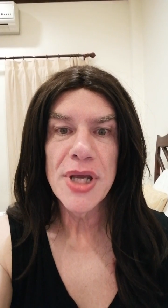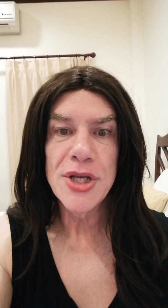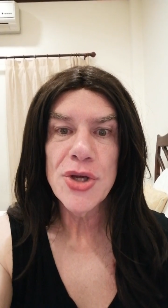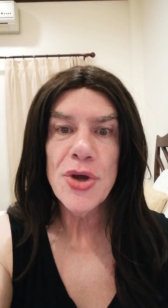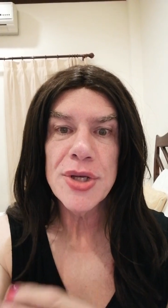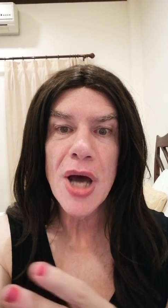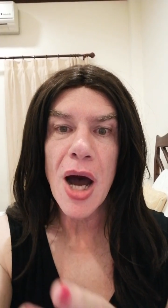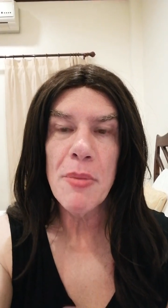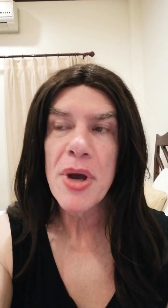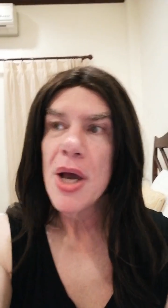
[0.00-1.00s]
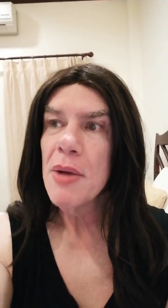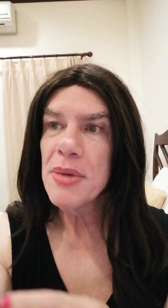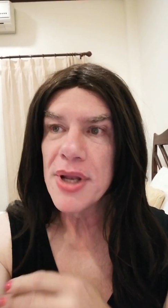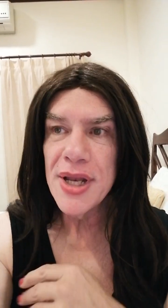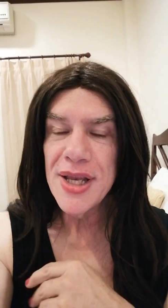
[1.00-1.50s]
He turned up.
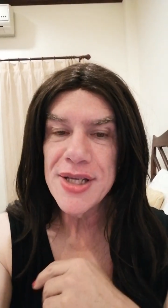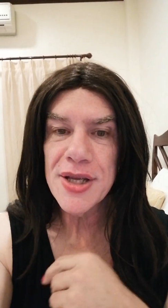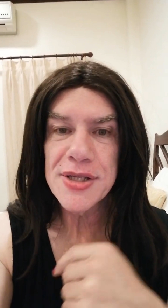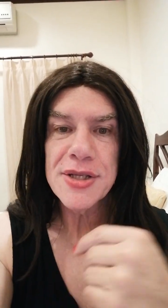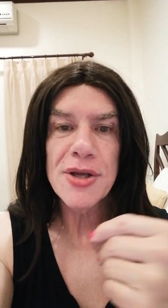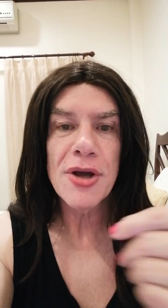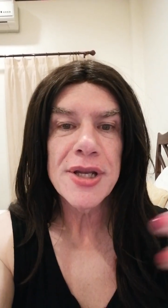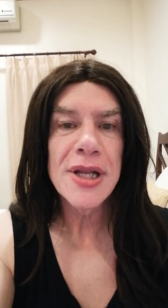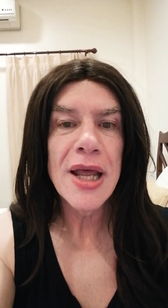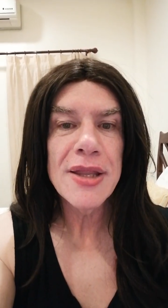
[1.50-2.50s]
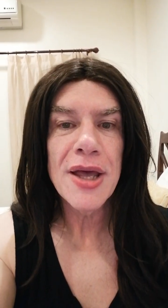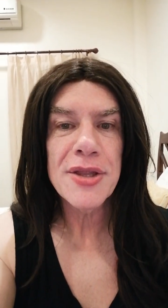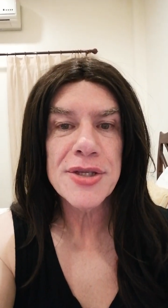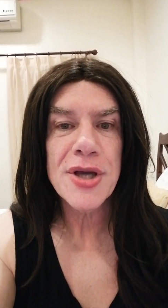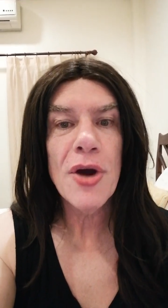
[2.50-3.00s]
But he just decided he let the
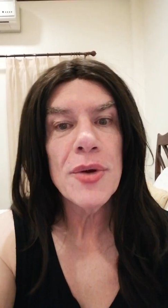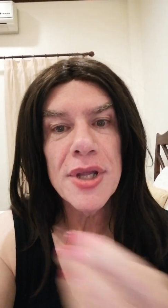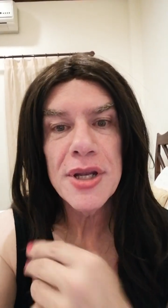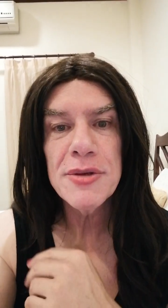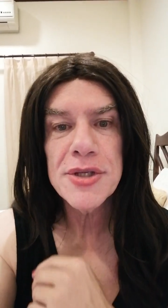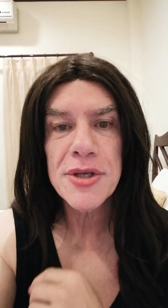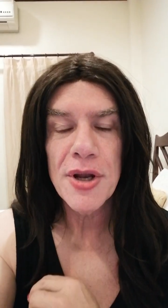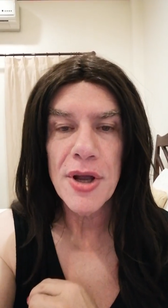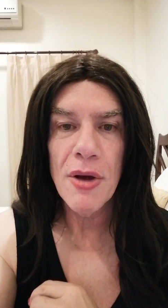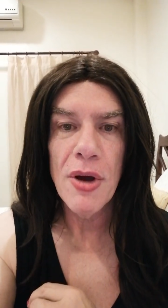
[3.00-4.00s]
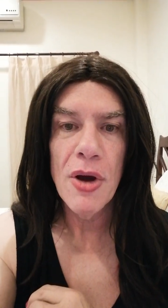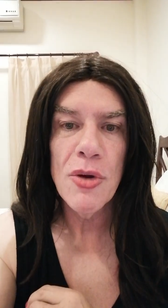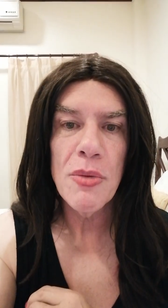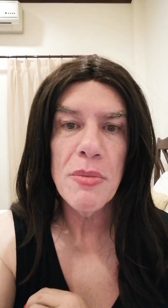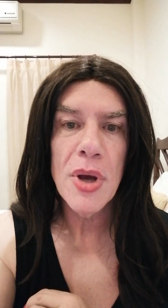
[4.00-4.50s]
others go, and then he was just going to go
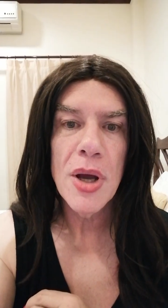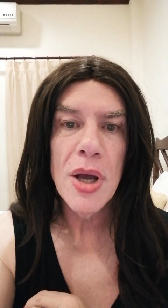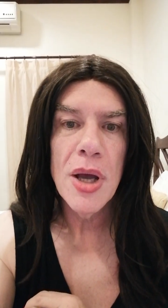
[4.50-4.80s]
home.